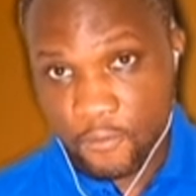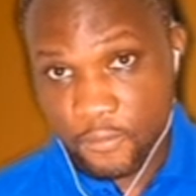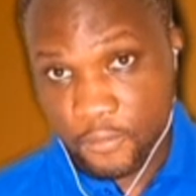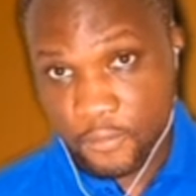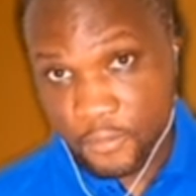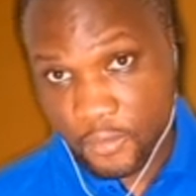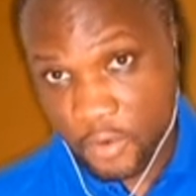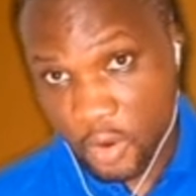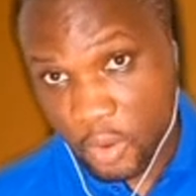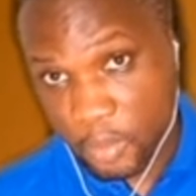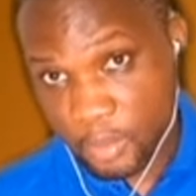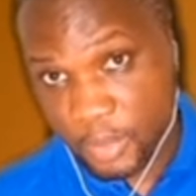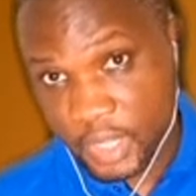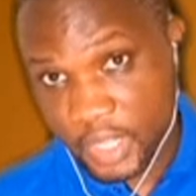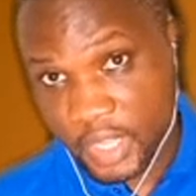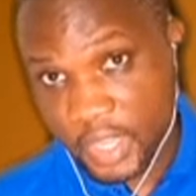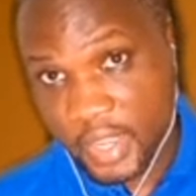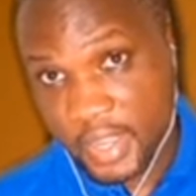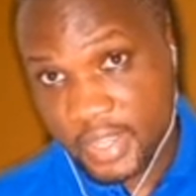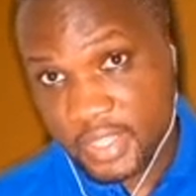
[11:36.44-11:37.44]
from
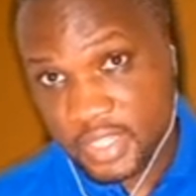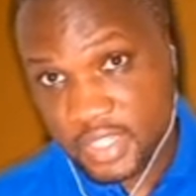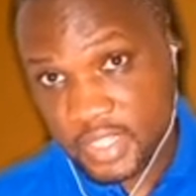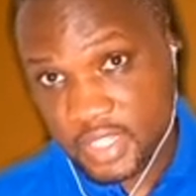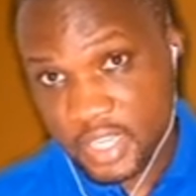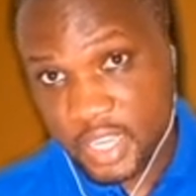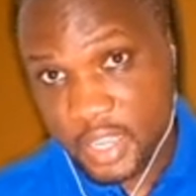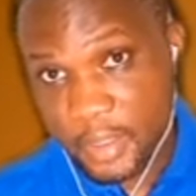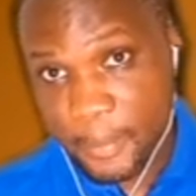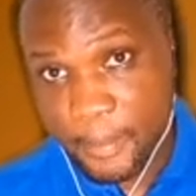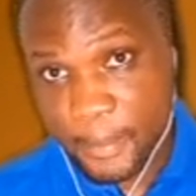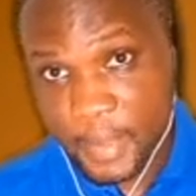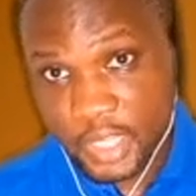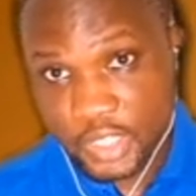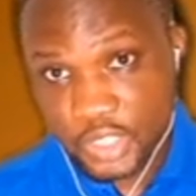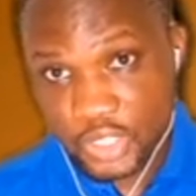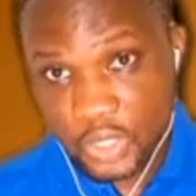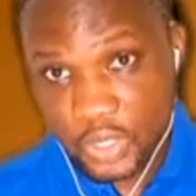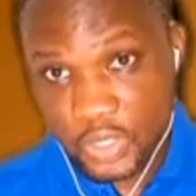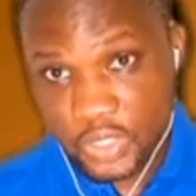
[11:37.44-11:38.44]
the C
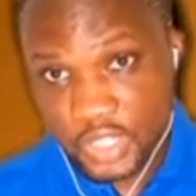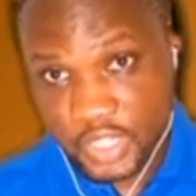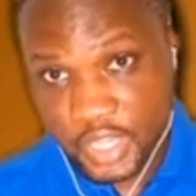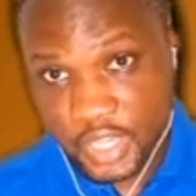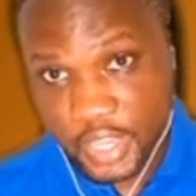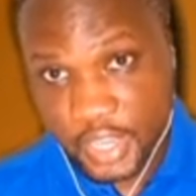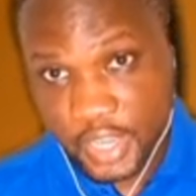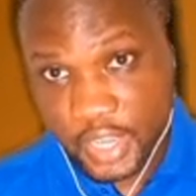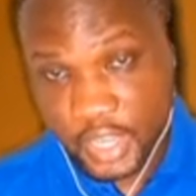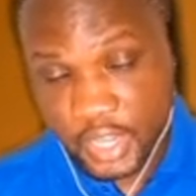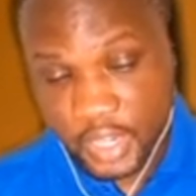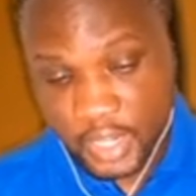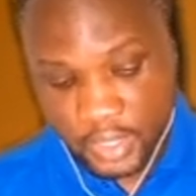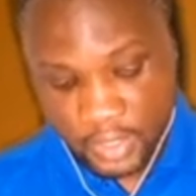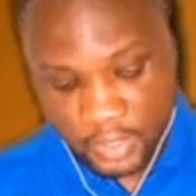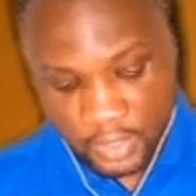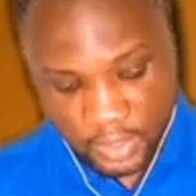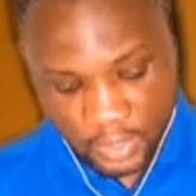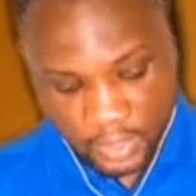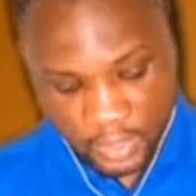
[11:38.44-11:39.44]
major
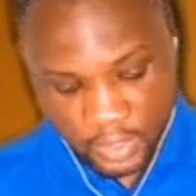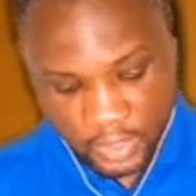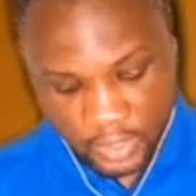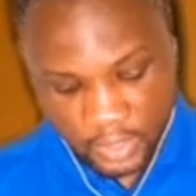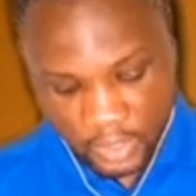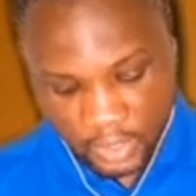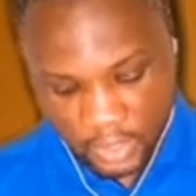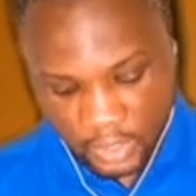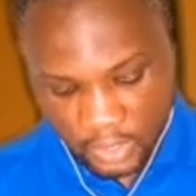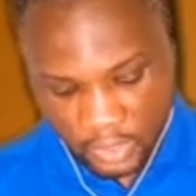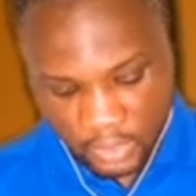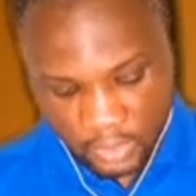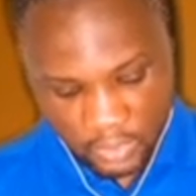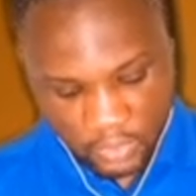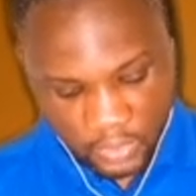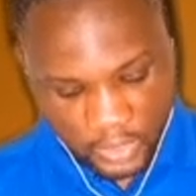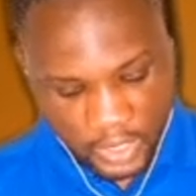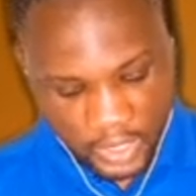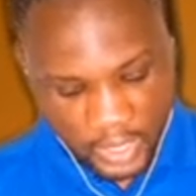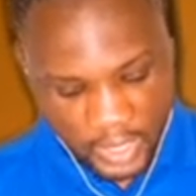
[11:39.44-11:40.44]
scale,
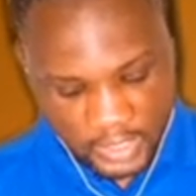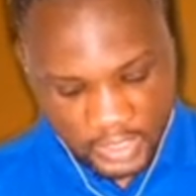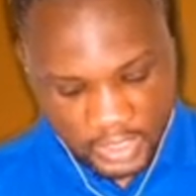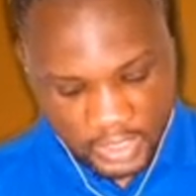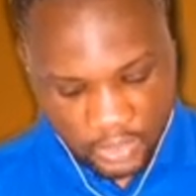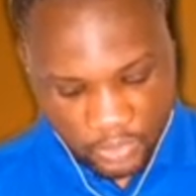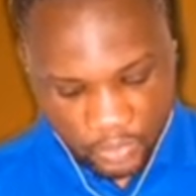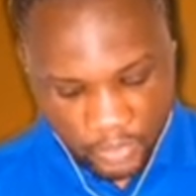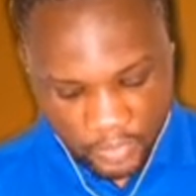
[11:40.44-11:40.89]
okay, I think